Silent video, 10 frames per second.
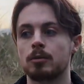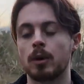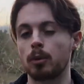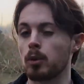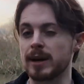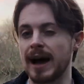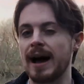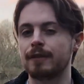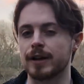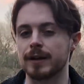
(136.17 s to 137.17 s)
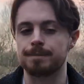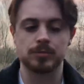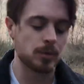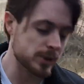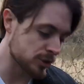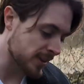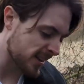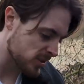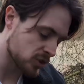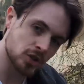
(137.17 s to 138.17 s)
Well, we wouldn't have it. We just
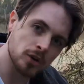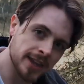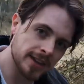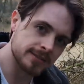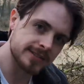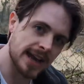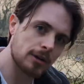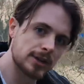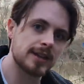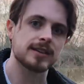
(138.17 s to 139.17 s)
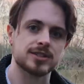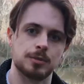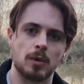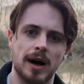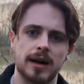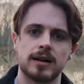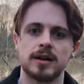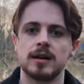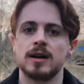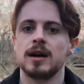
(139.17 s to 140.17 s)
took it down here somewhere,
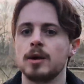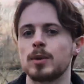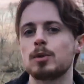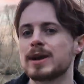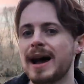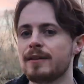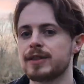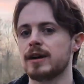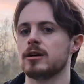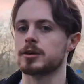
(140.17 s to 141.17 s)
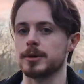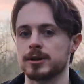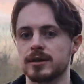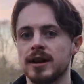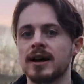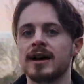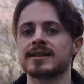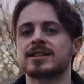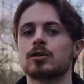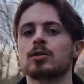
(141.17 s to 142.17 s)
and we wouldn't have the argument
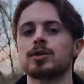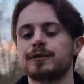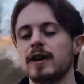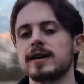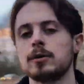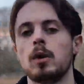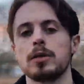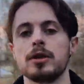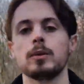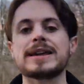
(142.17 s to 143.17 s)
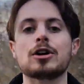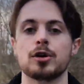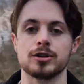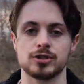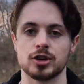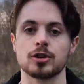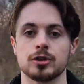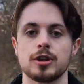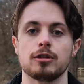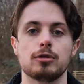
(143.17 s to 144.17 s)
until there was finally one that we couldn't tuck
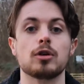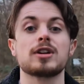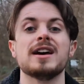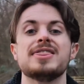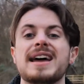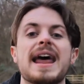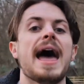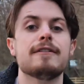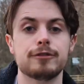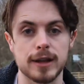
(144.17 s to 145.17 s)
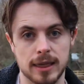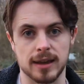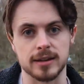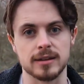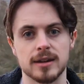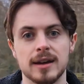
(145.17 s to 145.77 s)
under the rug. And then everything